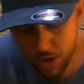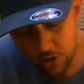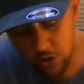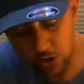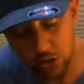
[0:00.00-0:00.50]

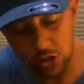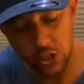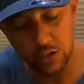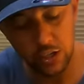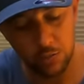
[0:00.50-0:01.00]
It's not too
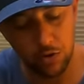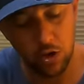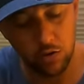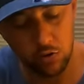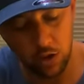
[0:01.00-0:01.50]
chilly, it's
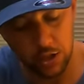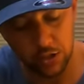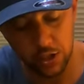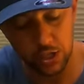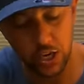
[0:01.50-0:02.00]
beautiful.
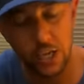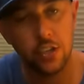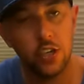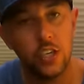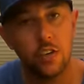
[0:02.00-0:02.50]
You can taste
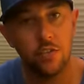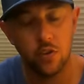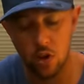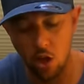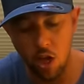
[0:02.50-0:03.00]
the chili
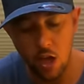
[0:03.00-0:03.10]
through it.